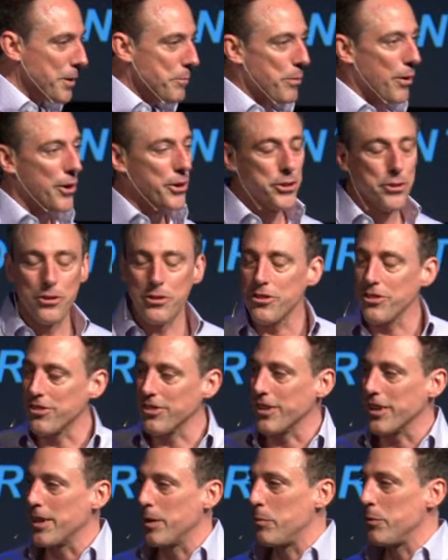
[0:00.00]
Paul uses
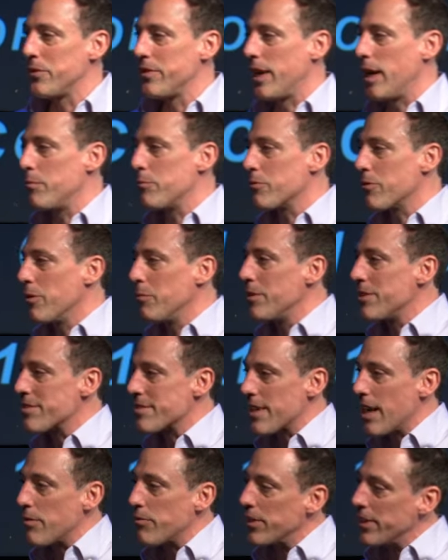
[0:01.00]
it a couple times, Romans
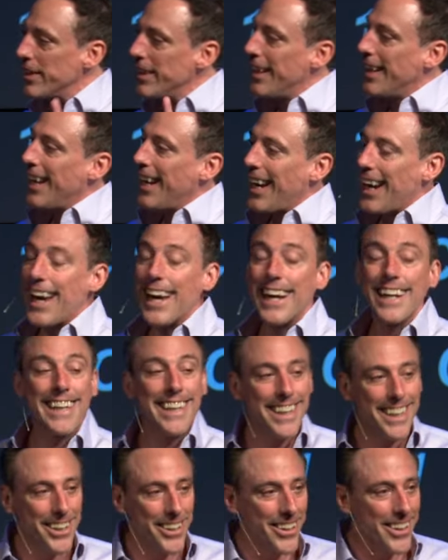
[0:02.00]
7 and
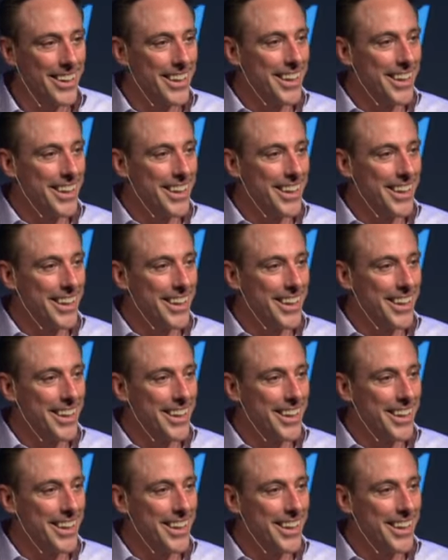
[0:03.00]
here.